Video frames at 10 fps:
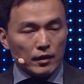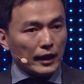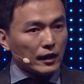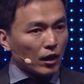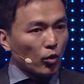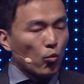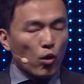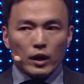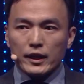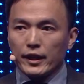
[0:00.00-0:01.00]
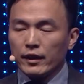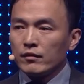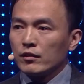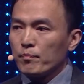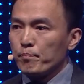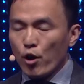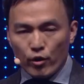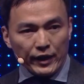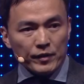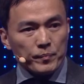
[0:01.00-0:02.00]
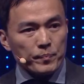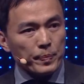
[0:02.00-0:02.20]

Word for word: later work in Boeing.